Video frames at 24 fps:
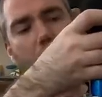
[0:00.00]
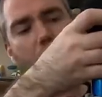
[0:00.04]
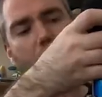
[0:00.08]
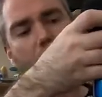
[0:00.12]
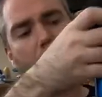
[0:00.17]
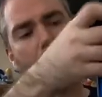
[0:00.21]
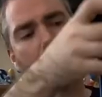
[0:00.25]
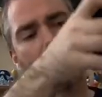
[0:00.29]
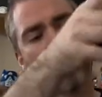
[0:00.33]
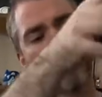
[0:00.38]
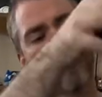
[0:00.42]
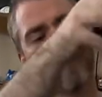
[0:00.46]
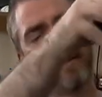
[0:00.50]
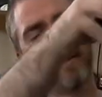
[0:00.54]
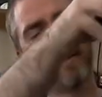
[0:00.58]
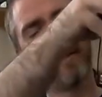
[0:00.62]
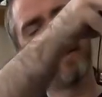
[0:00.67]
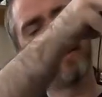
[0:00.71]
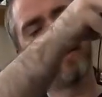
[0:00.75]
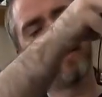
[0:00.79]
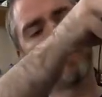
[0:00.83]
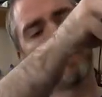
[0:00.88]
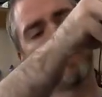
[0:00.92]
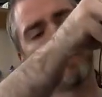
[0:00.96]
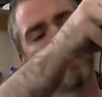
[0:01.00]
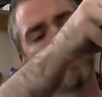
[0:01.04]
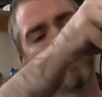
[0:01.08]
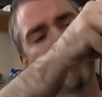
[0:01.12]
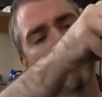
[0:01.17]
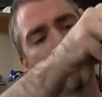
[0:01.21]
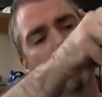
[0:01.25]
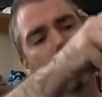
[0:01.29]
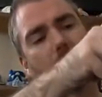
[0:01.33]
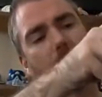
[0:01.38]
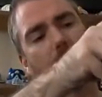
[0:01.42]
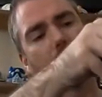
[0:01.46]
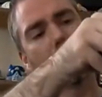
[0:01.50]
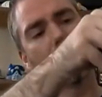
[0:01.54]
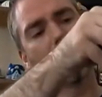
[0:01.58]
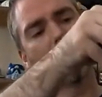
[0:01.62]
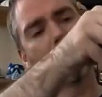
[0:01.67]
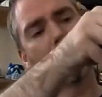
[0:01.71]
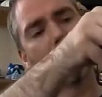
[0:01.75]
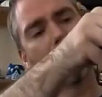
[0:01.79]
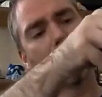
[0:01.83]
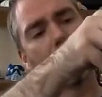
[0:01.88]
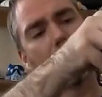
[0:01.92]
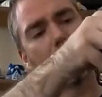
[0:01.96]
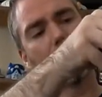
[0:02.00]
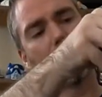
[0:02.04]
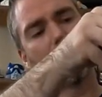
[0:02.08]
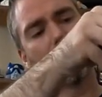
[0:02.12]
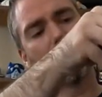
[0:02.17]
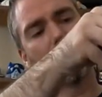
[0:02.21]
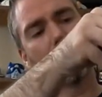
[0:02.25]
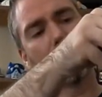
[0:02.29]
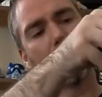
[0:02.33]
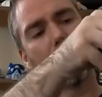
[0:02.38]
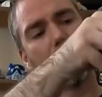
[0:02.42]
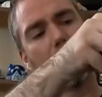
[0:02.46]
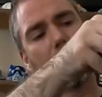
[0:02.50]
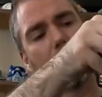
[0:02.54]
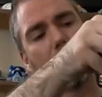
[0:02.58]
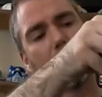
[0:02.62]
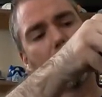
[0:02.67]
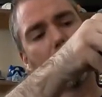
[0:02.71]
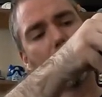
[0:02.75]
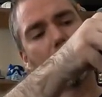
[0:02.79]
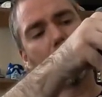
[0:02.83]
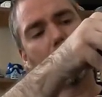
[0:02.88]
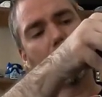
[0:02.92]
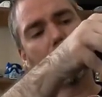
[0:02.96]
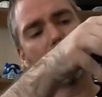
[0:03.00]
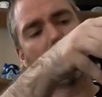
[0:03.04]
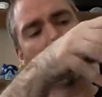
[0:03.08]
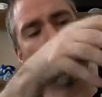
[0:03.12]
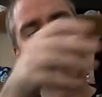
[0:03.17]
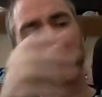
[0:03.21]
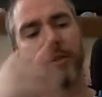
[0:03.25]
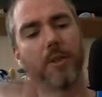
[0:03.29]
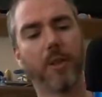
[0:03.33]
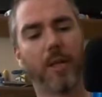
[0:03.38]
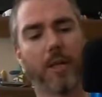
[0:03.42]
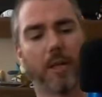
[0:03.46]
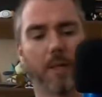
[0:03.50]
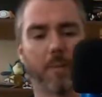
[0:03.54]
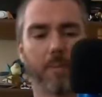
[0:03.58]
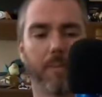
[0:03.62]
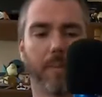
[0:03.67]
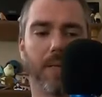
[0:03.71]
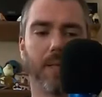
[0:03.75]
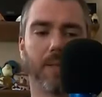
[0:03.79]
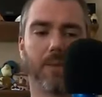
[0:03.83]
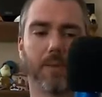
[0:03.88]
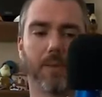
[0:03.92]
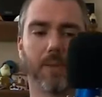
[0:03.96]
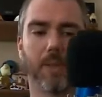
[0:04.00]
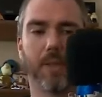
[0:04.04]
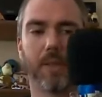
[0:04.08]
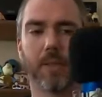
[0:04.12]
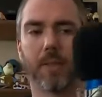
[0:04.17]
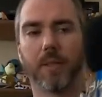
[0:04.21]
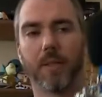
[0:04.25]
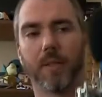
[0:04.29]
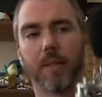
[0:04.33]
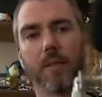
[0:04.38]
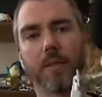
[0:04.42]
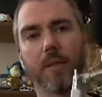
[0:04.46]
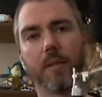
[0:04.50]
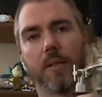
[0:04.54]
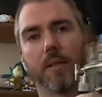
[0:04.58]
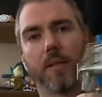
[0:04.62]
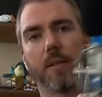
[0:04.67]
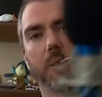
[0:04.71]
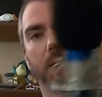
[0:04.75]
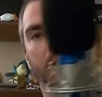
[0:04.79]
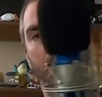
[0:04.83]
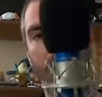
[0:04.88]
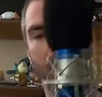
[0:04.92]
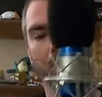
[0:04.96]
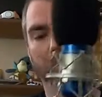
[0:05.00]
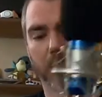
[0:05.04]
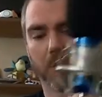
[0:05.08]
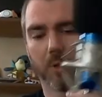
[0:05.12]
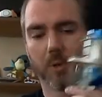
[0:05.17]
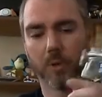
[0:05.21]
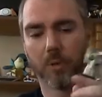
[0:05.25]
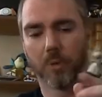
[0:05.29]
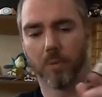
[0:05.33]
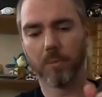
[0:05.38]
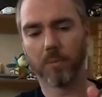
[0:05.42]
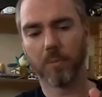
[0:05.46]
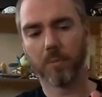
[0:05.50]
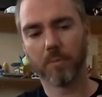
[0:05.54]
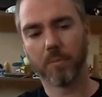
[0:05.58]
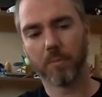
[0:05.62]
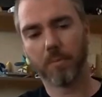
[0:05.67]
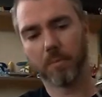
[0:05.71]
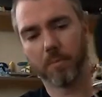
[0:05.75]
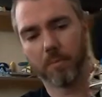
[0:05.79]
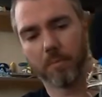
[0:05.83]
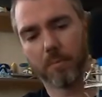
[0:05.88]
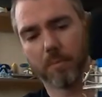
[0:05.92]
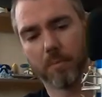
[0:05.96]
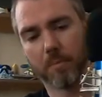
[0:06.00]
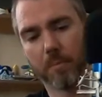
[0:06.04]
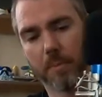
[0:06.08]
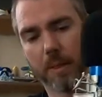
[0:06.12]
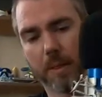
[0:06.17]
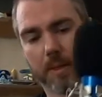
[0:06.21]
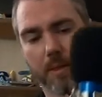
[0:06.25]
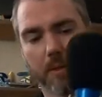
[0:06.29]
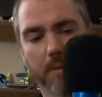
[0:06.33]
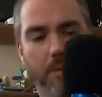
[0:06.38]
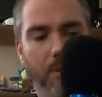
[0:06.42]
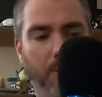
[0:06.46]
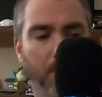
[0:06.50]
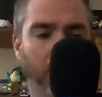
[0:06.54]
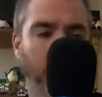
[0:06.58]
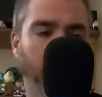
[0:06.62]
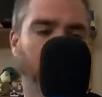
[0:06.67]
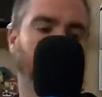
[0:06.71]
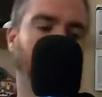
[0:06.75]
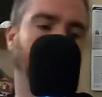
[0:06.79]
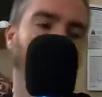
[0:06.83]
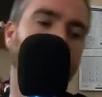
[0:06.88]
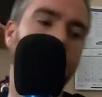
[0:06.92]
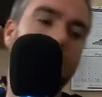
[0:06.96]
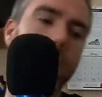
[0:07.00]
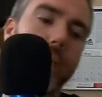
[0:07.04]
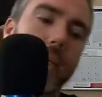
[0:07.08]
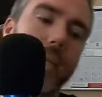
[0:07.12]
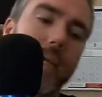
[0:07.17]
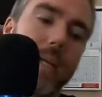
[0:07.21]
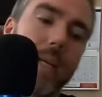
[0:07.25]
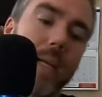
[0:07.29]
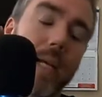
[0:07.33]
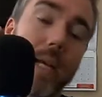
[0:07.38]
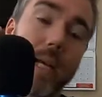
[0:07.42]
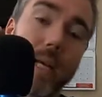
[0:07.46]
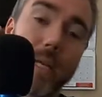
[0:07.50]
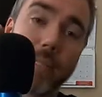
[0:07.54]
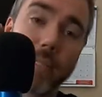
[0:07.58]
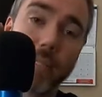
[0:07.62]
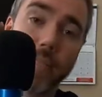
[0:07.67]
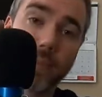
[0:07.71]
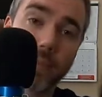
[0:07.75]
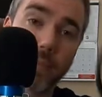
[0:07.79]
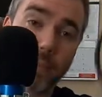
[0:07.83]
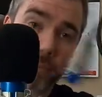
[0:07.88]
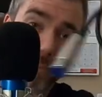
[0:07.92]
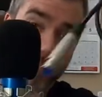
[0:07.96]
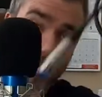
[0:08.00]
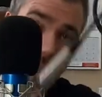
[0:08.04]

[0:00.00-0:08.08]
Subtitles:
open like this, slide it onto the shock mount, boom, microphone's ready. I had to get some